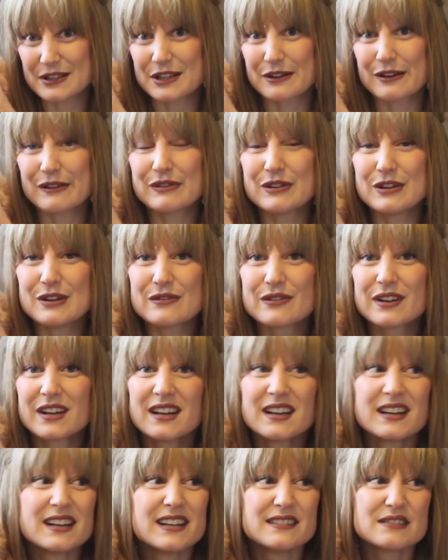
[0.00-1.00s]
So if you've
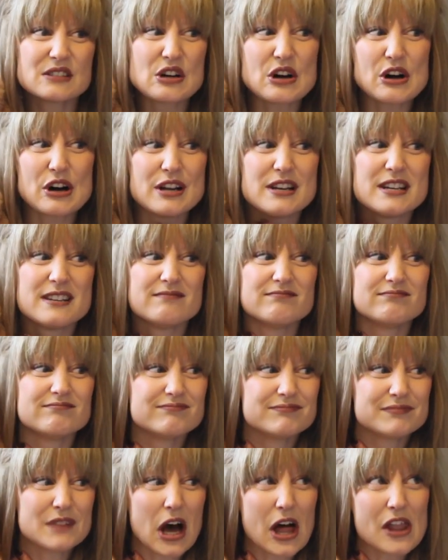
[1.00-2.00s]
got an
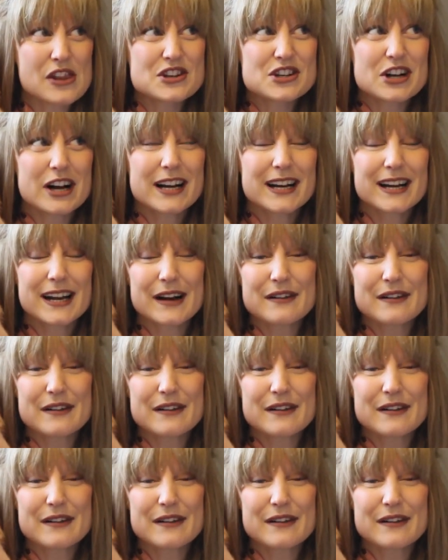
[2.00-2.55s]
undying